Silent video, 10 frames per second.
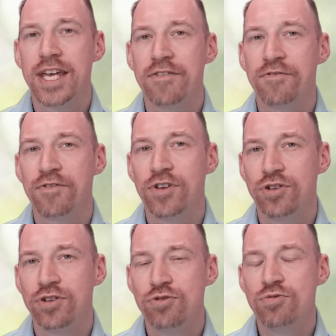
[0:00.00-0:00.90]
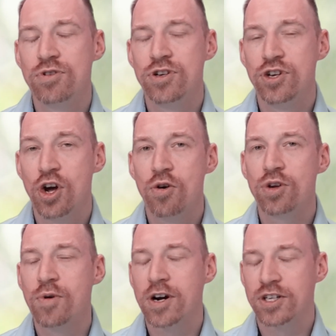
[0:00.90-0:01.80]
if you know
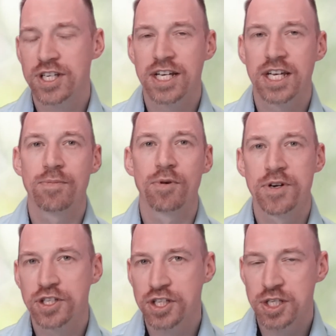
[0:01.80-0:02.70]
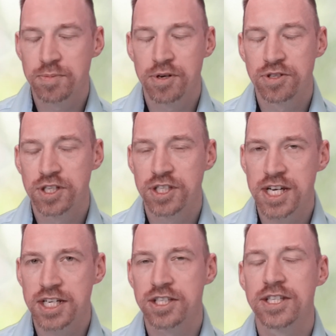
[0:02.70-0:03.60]
you are sick and were recently exposed to
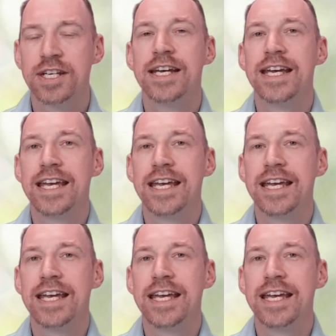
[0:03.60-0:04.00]
ticks,